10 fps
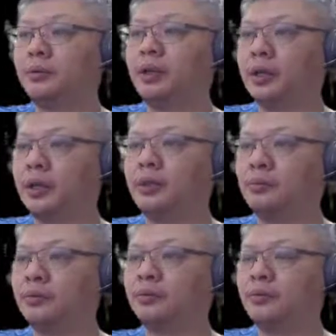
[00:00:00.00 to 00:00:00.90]
Another
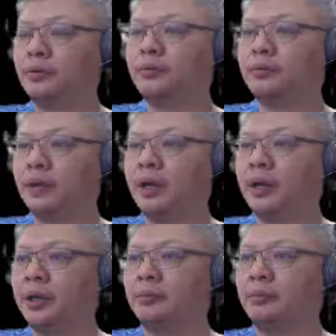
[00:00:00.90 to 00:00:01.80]
move
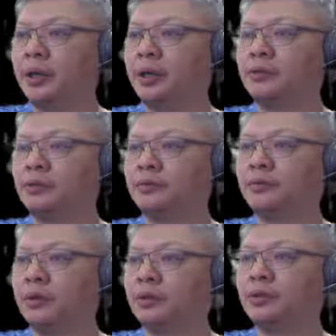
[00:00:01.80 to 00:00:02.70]
by black to
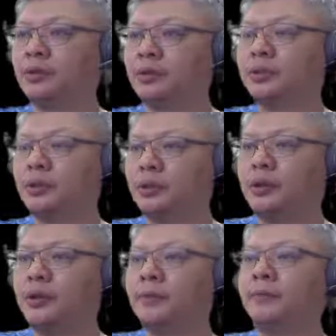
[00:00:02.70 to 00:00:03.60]
force
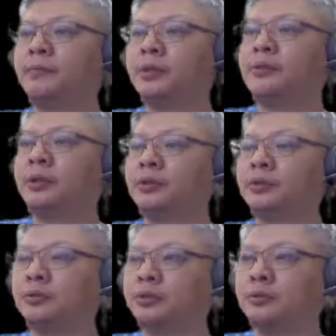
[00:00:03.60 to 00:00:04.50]
red
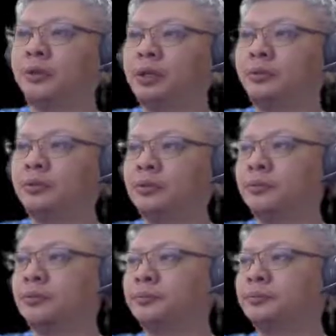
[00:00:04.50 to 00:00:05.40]
to show what he would do.